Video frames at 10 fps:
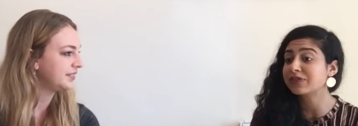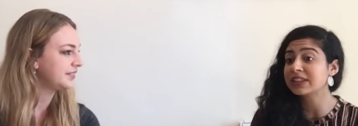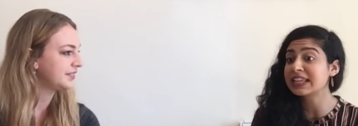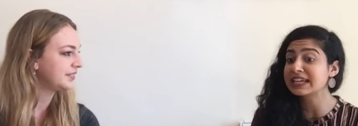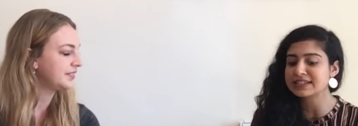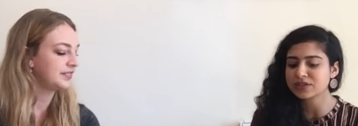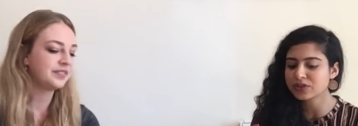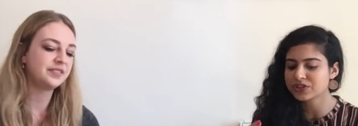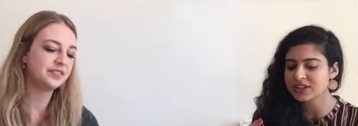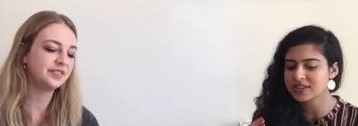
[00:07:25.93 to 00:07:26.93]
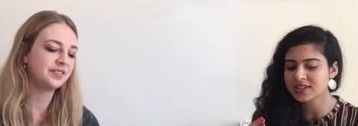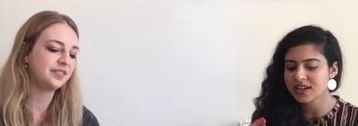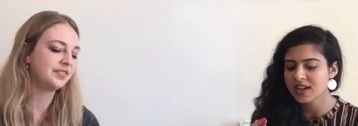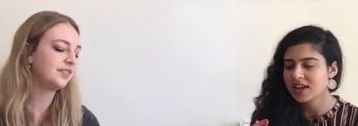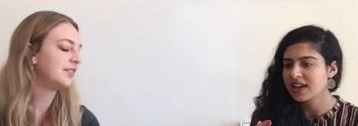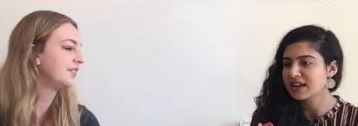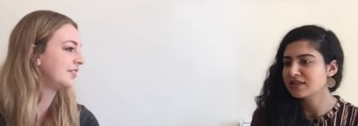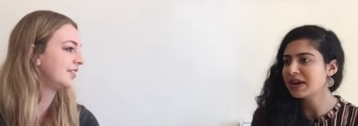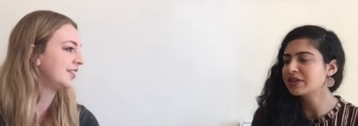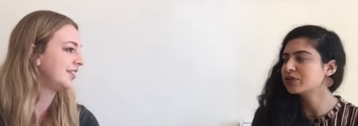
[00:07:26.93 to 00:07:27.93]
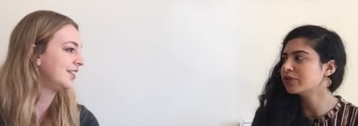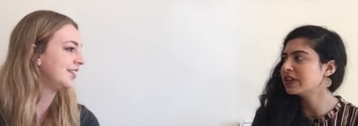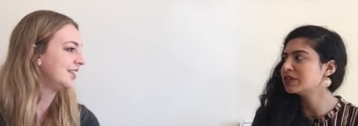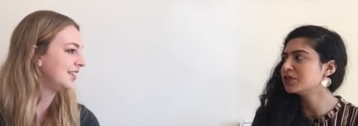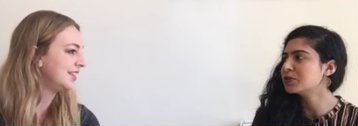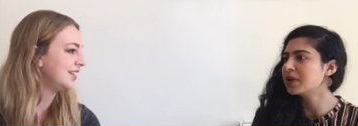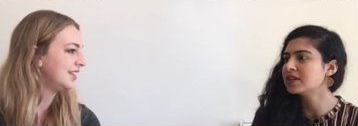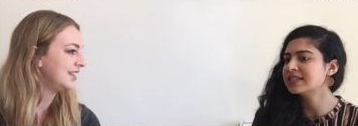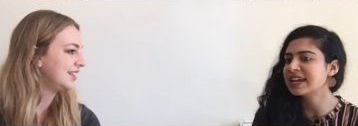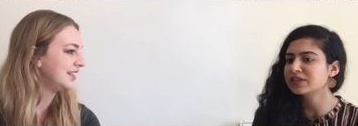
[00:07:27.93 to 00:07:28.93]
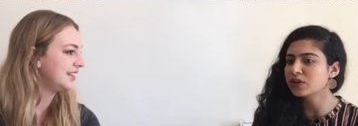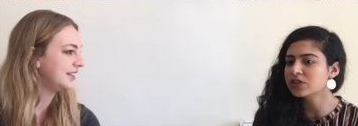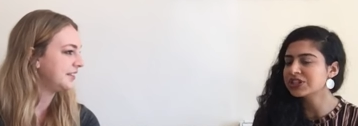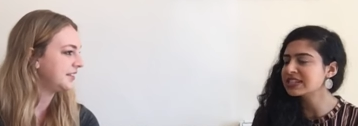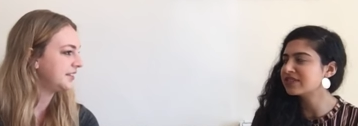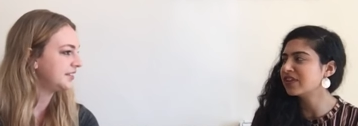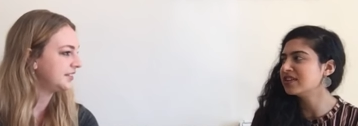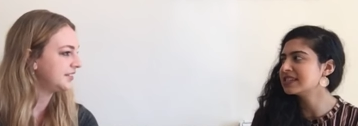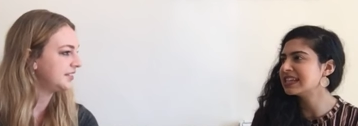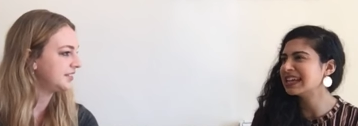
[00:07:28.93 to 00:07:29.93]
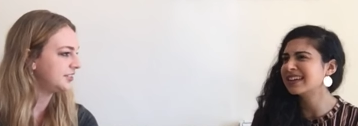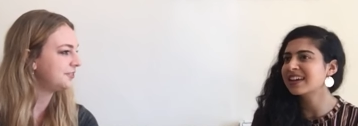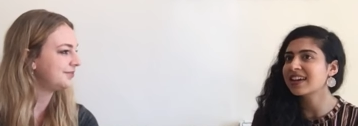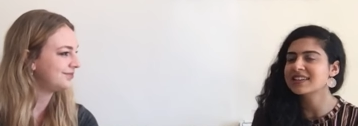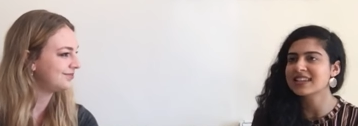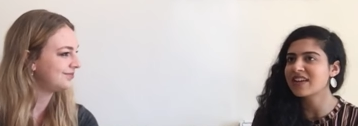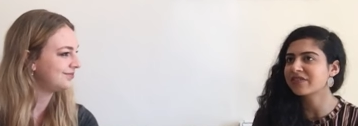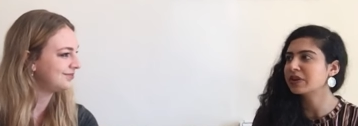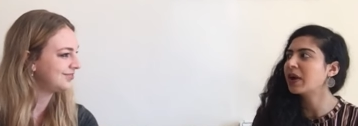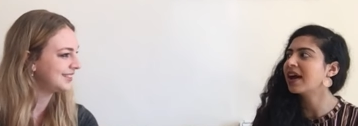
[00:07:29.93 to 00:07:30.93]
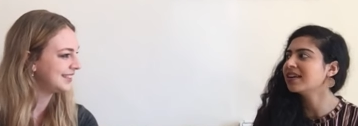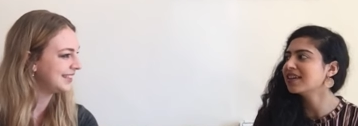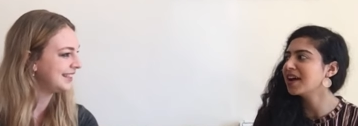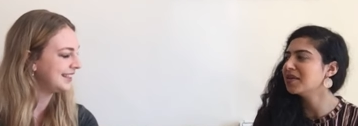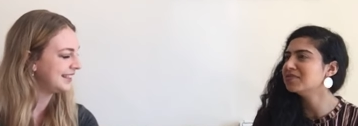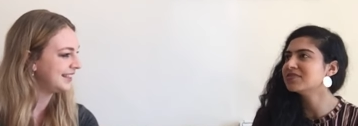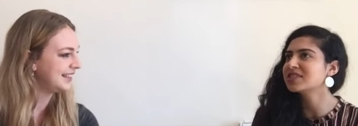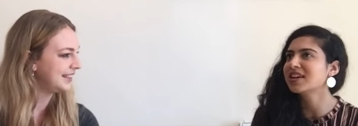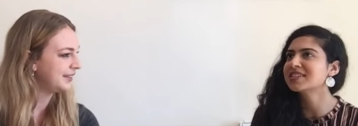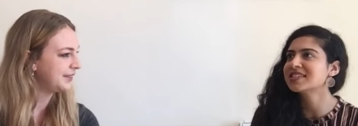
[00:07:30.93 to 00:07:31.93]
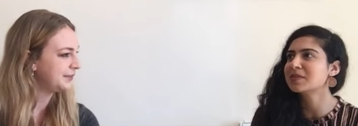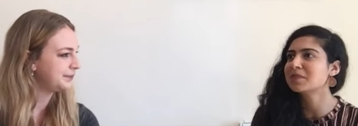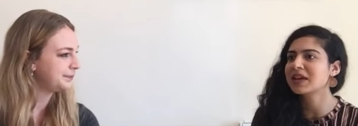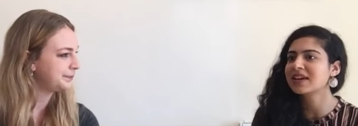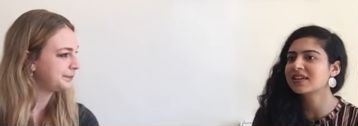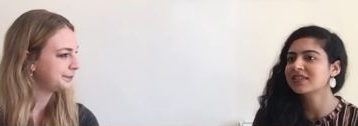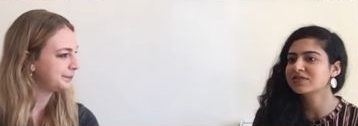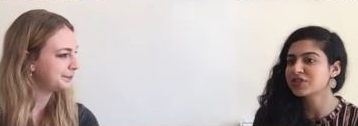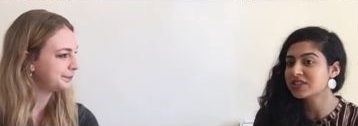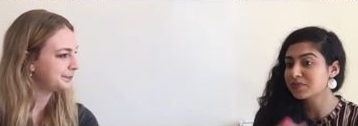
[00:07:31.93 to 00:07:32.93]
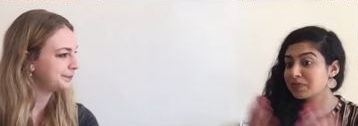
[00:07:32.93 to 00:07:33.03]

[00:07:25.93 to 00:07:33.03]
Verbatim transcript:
Speaker 1: different things, not just in the medical field, but technology is advancing. It's everywhere. Um, science is a big, just a